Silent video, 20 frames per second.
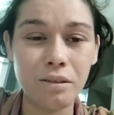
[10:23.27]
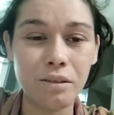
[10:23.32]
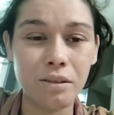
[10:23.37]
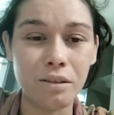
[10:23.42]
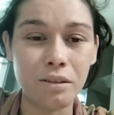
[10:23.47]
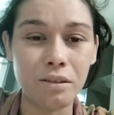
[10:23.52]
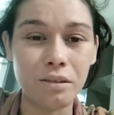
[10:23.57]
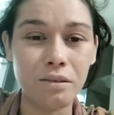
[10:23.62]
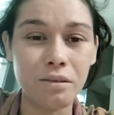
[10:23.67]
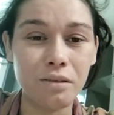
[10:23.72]

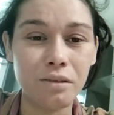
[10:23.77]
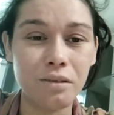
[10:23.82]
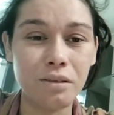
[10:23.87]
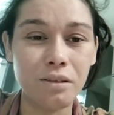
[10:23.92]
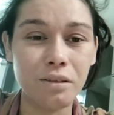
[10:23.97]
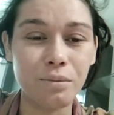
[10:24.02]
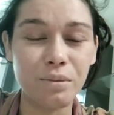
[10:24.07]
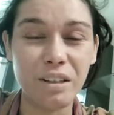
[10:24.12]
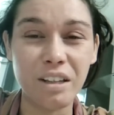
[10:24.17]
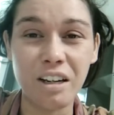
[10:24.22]
and
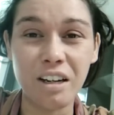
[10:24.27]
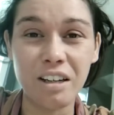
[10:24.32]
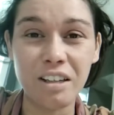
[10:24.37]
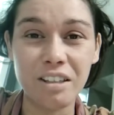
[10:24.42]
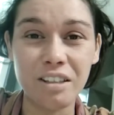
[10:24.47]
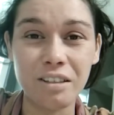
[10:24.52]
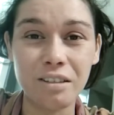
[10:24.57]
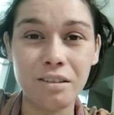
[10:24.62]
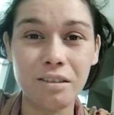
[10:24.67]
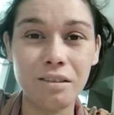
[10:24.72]
be
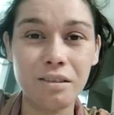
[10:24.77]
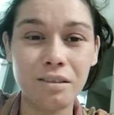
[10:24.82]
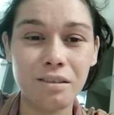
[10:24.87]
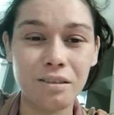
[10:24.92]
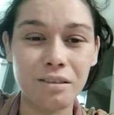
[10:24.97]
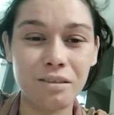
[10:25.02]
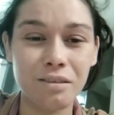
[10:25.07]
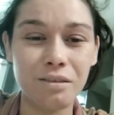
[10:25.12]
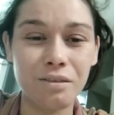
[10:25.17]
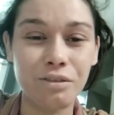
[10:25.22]
clear
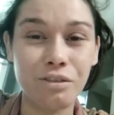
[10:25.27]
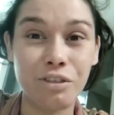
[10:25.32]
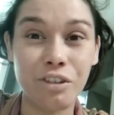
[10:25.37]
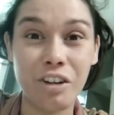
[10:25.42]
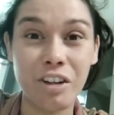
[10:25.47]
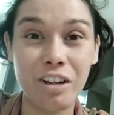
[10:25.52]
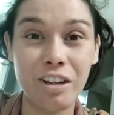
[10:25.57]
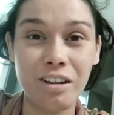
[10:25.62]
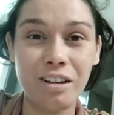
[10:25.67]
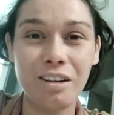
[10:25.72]
and
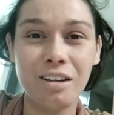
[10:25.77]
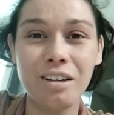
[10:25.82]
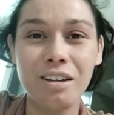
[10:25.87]
free.